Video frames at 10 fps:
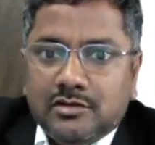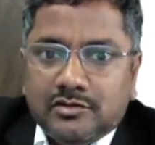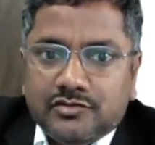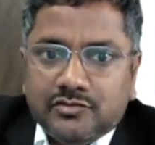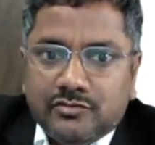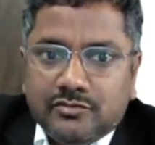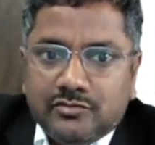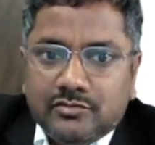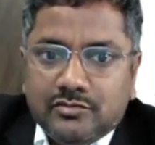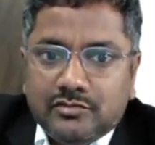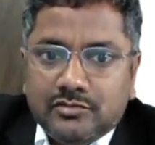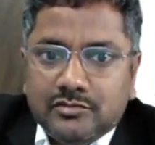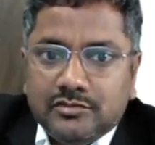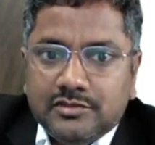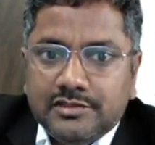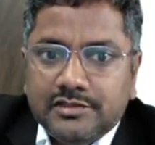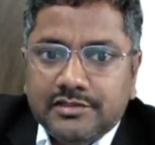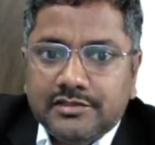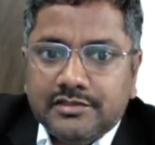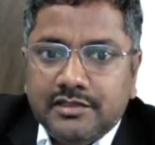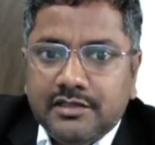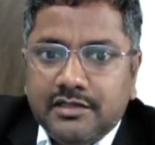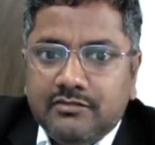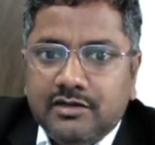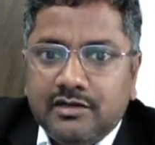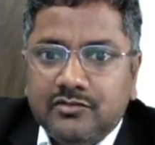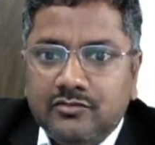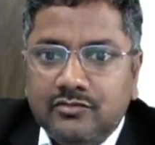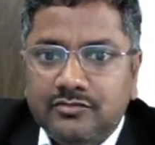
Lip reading: So this is equal to